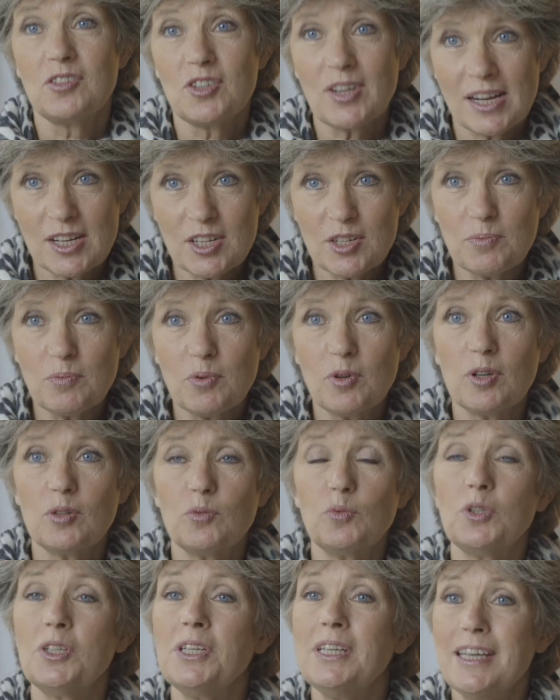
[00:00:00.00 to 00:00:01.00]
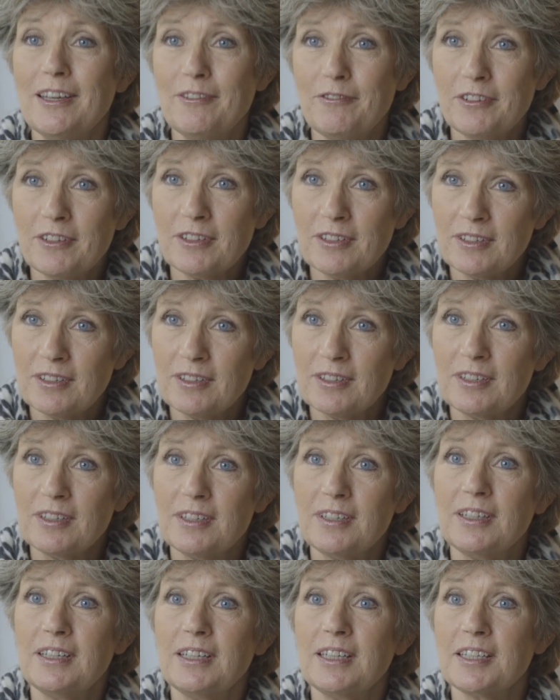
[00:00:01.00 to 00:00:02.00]
child support would never
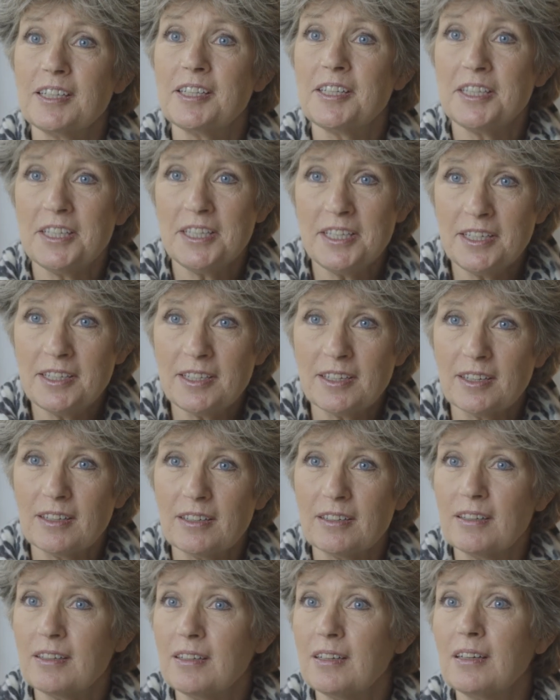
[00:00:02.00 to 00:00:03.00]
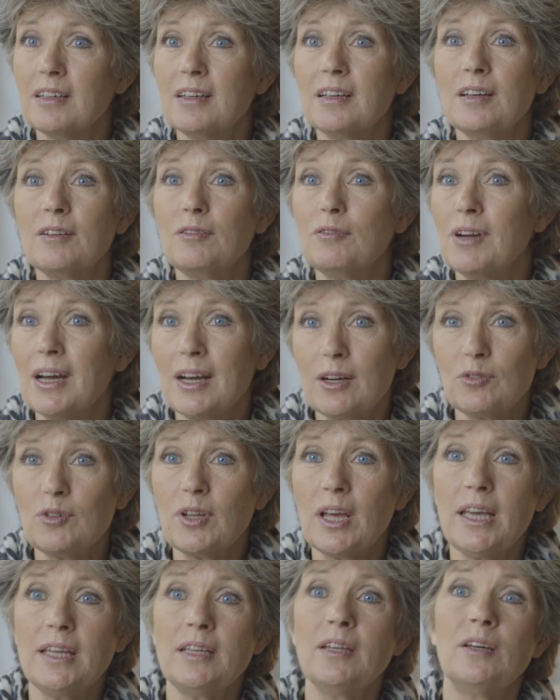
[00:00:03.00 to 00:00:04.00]
exceed around
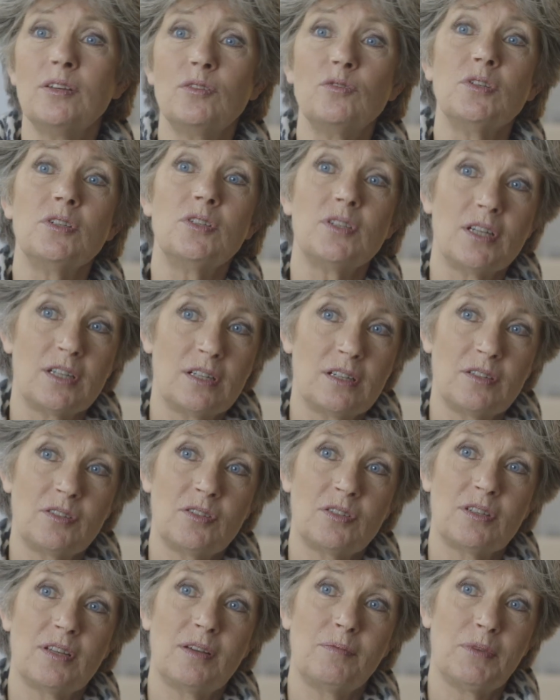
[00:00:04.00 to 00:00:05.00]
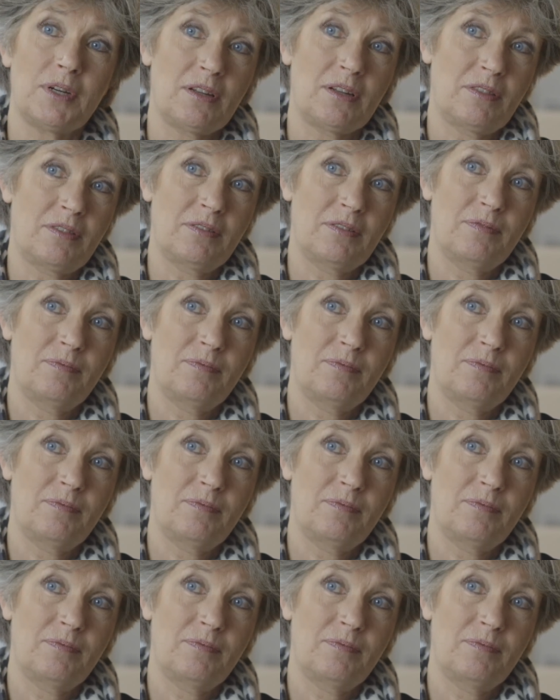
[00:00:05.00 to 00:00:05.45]
$800 a month.